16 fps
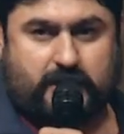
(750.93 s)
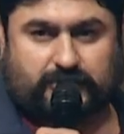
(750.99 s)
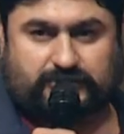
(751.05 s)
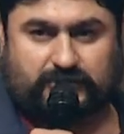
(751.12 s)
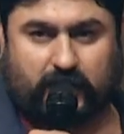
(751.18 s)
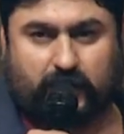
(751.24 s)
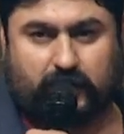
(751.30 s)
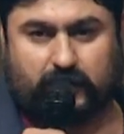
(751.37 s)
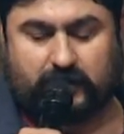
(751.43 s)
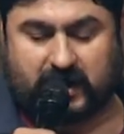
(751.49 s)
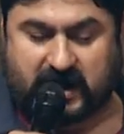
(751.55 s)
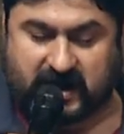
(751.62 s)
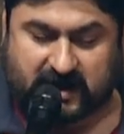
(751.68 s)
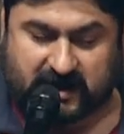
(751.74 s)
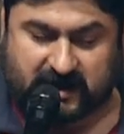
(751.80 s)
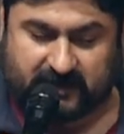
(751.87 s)
So
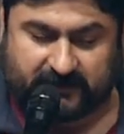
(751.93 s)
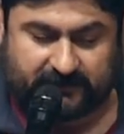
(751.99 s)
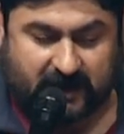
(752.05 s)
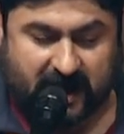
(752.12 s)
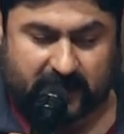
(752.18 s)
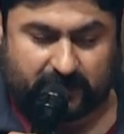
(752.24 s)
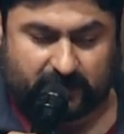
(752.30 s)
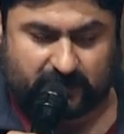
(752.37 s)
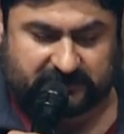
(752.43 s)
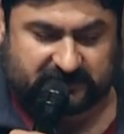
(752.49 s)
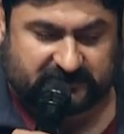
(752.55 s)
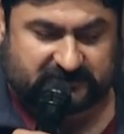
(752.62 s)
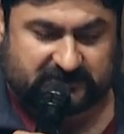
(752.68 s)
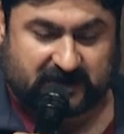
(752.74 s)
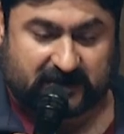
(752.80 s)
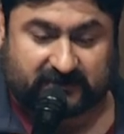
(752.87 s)
uh, I
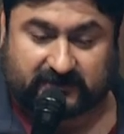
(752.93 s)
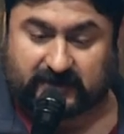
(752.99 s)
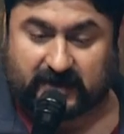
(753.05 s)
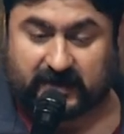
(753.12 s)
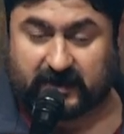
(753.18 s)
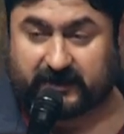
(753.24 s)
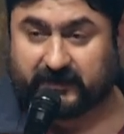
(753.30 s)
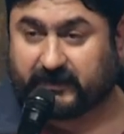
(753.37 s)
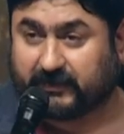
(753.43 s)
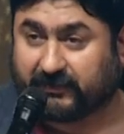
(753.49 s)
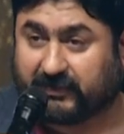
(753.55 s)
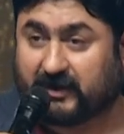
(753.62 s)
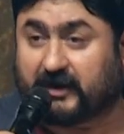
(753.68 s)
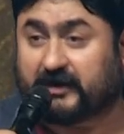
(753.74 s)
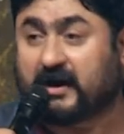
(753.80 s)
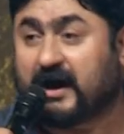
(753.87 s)
noticed that uh,
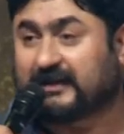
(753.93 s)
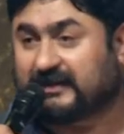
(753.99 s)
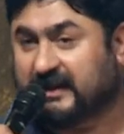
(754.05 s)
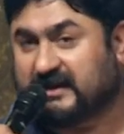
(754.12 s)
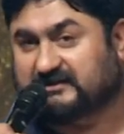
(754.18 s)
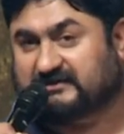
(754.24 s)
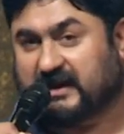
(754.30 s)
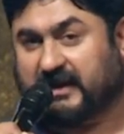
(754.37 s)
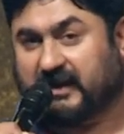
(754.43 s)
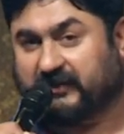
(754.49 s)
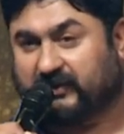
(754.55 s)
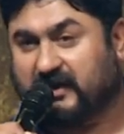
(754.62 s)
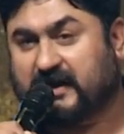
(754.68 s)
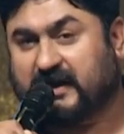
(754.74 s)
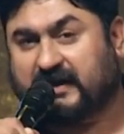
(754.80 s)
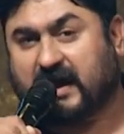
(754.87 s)
they're not listening.
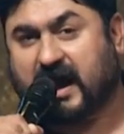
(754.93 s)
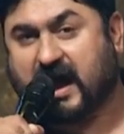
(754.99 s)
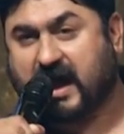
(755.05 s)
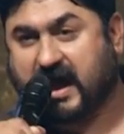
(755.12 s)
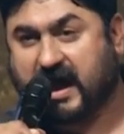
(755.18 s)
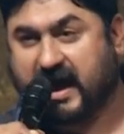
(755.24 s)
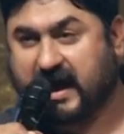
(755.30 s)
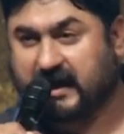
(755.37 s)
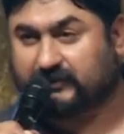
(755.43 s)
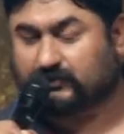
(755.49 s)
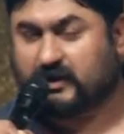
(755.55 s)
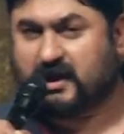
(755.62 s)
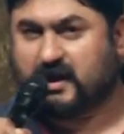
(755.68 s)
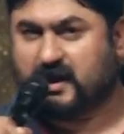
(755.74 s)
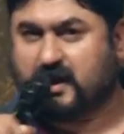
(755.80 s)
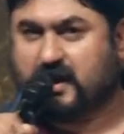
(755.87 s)
Then I had,
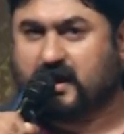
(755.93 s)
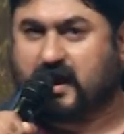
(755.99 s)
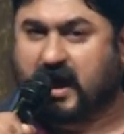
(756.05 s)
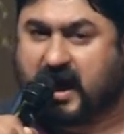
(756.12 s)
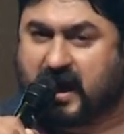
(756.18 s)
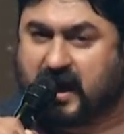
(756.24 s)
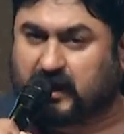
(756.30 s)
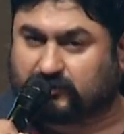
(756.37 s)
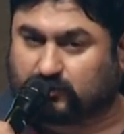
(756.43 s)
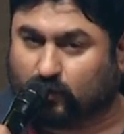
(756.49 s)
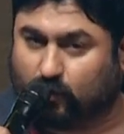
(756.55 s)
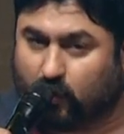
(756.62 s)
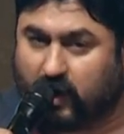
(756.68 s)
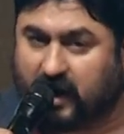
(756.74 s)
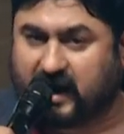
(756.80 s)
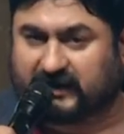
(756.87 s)
I had to
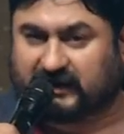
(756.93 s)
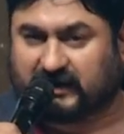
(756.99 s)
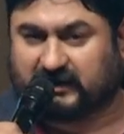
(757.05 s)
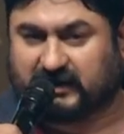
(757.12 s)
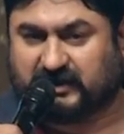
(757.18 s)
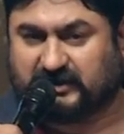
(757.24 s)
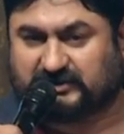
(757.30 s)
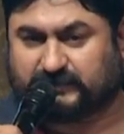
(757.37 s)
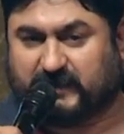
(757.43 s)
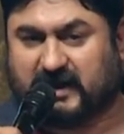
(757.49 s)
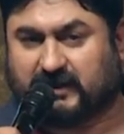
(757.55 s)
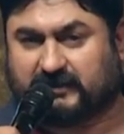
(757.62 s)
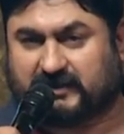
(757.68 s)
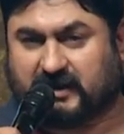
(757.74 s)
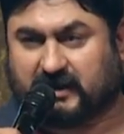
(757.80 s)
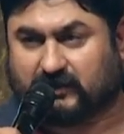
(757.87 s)
walk in each
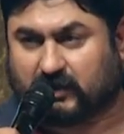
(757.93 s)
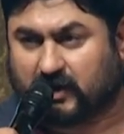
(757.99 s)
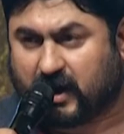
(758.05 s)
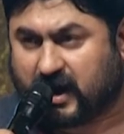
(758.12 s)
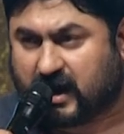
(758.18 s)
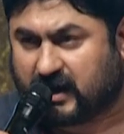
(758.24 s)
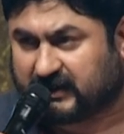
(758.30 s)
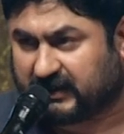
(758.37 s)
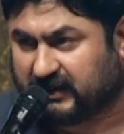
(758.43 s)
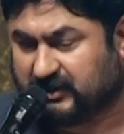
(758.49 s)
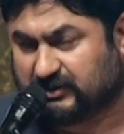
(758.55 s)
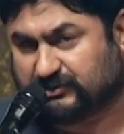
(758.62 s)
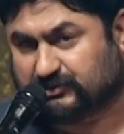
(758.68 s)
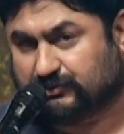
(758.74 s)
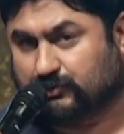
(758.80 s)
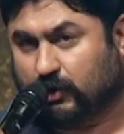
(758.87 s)
building, knock
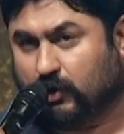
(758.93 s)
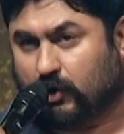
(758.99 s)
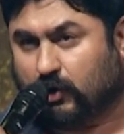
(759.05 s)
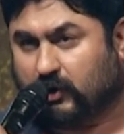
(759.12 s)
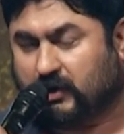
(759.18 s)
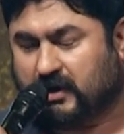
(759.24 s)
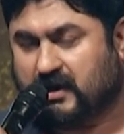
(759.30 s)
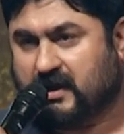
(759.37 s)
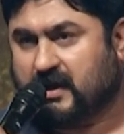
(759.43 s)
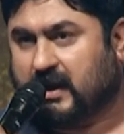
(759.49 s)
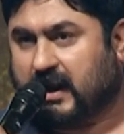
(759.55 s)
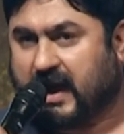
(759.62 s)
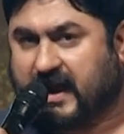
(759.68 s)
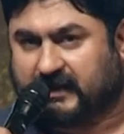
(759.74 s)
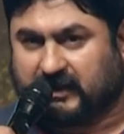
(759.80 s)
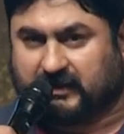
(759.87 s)
each door.
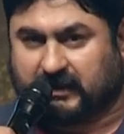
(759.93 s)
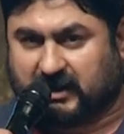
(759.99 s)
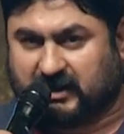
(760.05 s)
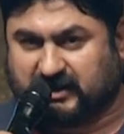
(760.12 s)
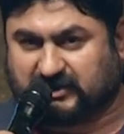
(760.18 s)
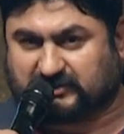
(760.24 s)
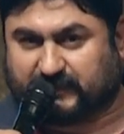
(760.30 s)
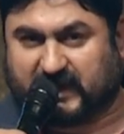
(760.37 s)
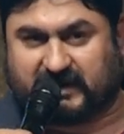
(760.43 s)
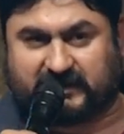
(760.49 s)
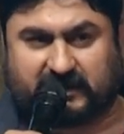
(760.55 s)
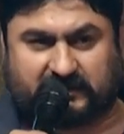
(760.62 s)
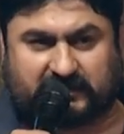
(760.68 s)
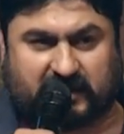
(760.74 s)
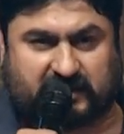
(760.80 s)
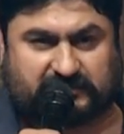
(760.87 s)
Like in each
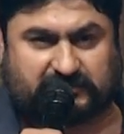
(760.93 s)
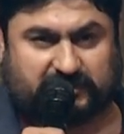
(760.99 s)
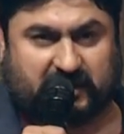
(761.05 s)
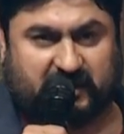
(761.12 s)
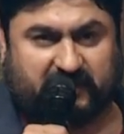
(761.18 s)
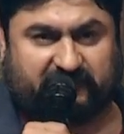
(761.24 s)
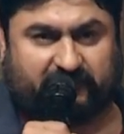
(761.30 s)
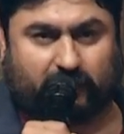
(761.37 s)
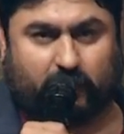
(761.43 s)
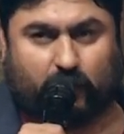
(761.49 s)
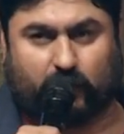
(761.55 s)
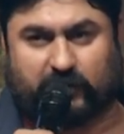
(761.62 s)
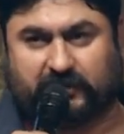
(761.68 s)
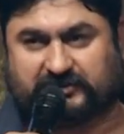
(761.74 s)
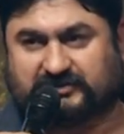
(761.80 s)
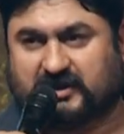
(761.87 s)
building, there is three
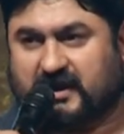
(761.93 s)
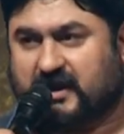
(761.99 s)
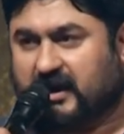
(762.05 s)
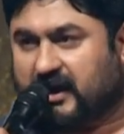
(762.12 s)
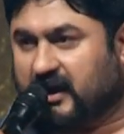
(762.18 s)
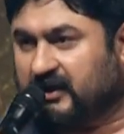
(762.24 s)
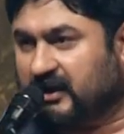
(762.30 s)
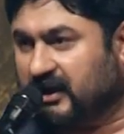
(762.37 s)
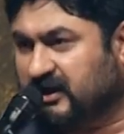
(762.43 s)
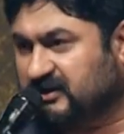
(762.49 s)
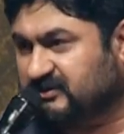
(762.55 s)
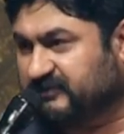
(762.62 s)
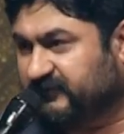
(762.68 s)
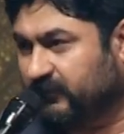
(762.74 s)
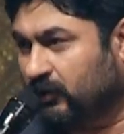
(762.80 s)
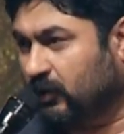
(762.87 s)
floors. In
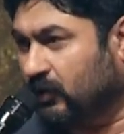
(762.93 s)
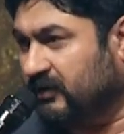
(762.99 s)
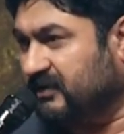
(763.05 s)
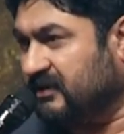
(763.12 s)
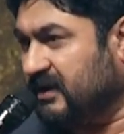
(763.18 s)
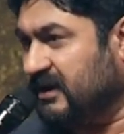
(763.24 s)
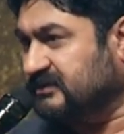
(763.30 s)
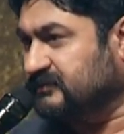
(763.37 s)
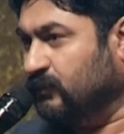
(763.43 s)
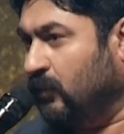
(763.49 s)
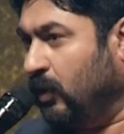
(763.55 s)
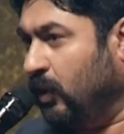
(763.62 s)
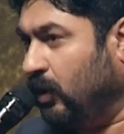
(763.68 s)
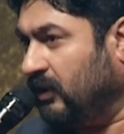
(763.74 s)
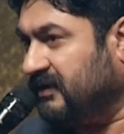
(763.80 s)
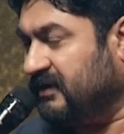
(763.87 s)
each floor, there is
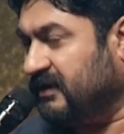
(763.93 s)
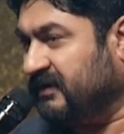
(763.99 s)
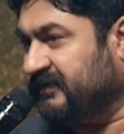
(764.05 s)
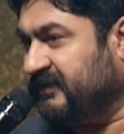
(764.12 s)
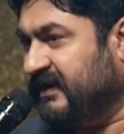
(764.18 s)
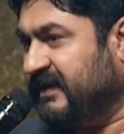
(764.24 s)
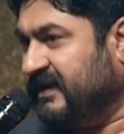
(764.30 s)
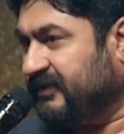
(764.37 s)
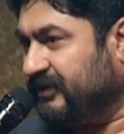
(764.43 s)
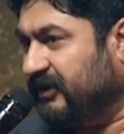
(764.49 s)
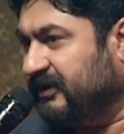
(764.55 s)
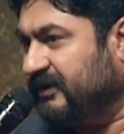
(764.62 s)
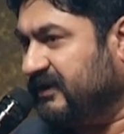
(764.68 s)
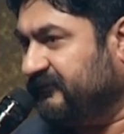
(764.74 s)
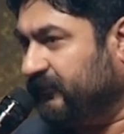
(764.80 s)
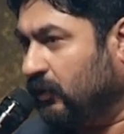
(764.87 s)
more than
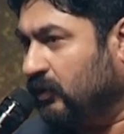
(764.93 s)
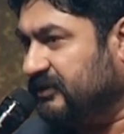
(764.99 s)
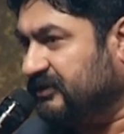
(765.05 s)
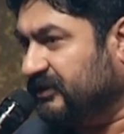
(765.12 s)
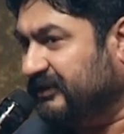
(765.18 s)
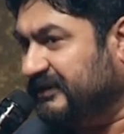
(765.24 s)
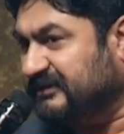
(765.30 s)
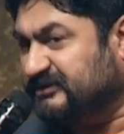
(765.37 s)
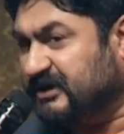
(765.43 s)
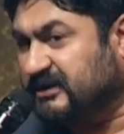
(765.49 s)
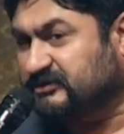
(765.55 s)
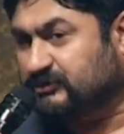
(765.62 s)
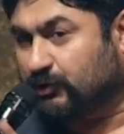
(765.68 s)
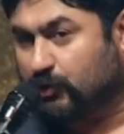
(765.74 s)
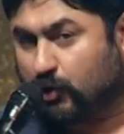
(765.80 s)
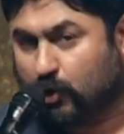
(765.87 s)
34,
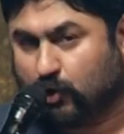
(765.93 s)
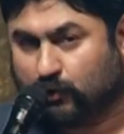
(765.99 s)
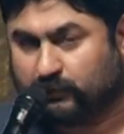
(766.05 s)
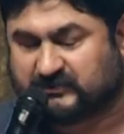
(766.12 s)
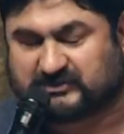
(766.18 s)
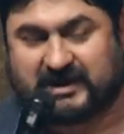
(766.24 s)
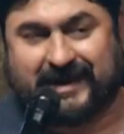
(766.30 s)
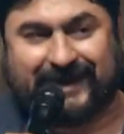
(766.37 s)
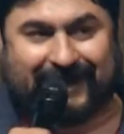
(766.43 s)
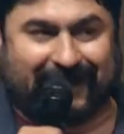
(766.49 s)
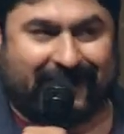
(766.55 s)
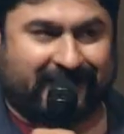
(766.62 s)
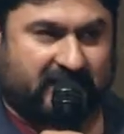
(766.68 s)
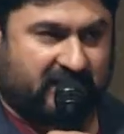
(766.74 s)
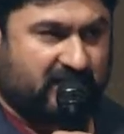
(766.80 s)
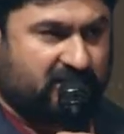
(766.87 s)
36 rooms.
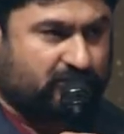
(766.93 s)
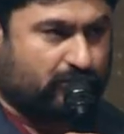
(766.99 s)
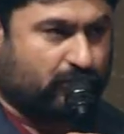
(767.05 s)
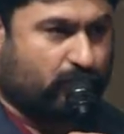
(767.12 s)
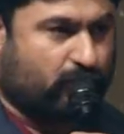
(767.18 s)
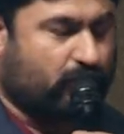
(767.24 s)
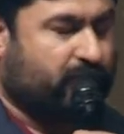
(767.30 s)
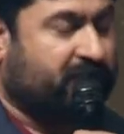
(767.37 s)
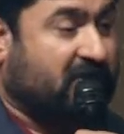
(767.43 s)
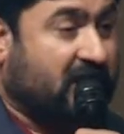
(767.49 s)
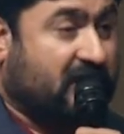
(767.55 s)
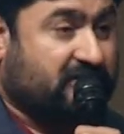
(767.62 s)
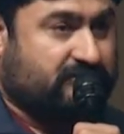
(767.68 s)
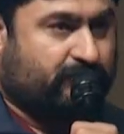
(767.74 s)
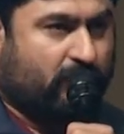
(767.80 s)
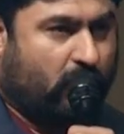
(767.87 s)
In each room,
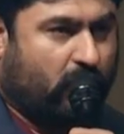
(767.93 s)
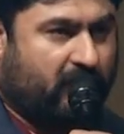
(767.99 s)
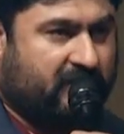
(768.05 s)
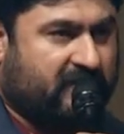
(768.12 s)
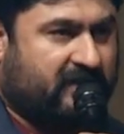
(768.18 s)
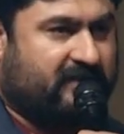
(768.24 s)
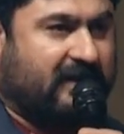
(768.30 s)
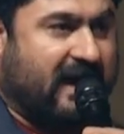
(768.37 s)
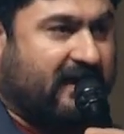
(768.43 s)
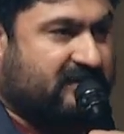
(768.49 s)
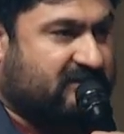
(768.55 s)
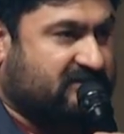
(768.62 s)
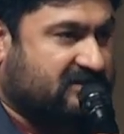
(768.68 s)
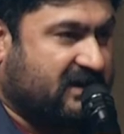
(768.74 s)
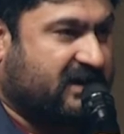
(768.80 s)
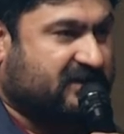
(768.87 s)
there is more than like
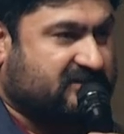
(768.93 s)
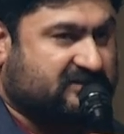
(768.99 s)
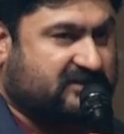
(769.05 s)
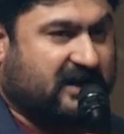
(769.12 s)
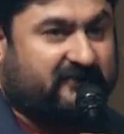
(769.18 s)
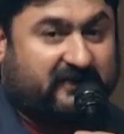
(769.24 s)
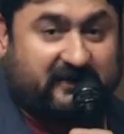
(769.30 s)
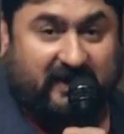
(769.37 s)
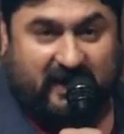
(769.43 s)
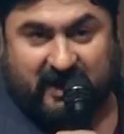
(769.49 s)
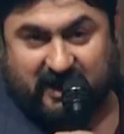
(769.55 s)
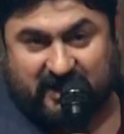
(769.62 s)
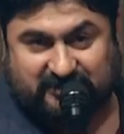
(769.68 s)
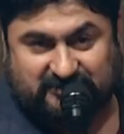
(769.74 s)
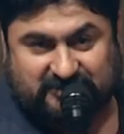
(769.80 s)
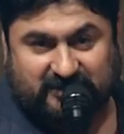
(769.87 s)
six, seven,
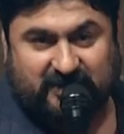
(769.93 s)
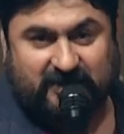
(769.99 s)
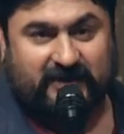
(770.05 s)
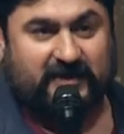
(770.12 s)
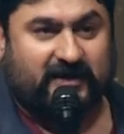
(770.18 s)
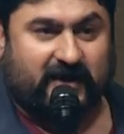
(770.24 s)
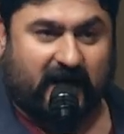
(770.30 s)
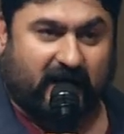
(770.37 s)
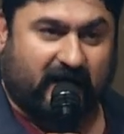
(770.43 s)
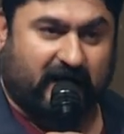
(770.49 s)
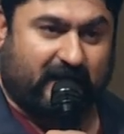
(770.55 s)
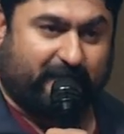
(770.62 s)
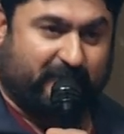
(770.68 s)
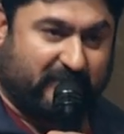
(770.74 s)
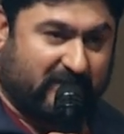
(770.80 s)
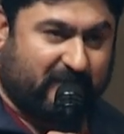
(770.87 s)
eight
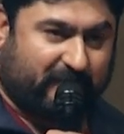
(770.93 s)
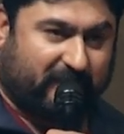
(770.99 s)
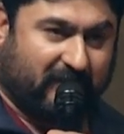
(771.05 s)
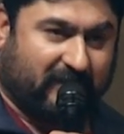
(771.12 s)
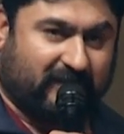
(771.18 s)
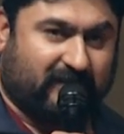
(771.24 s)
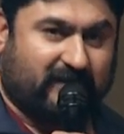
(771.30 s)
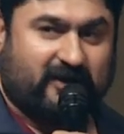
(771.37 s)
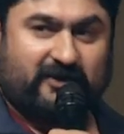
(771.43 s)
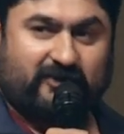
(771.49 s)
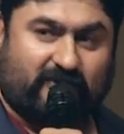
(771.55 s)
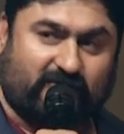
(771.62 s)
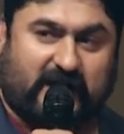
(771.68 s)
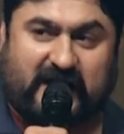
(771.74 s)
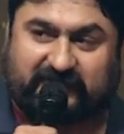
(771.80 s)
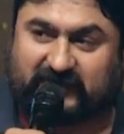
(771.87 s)
uh, people.
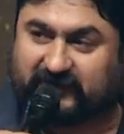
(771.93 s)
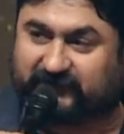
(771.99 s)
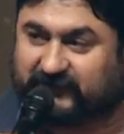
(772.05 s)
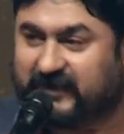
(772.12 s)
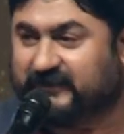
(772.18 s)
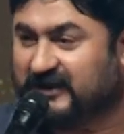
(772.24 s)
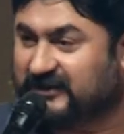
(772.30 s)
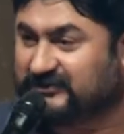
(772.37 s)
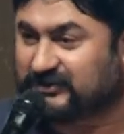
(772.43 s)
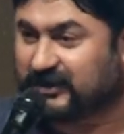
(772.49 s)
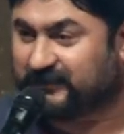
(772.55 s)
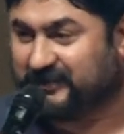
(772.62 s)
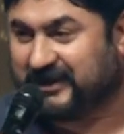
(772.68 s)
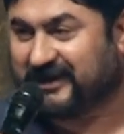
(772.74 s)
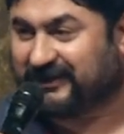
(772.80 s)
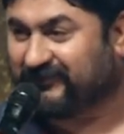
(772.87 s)
You know, Afghan families are
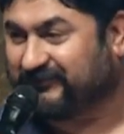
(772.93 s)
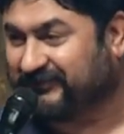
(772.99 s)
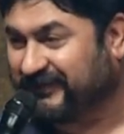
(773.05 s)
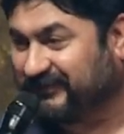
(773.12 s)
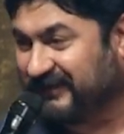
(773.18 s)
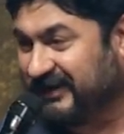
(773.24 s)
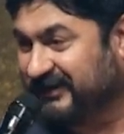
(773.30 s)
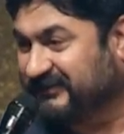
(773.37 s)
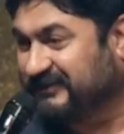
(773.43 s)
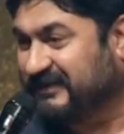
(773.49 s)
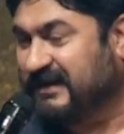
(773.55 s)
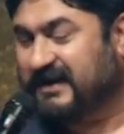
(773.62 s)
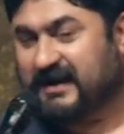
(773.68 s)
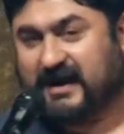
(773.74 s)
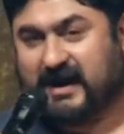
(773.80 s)
bigger families.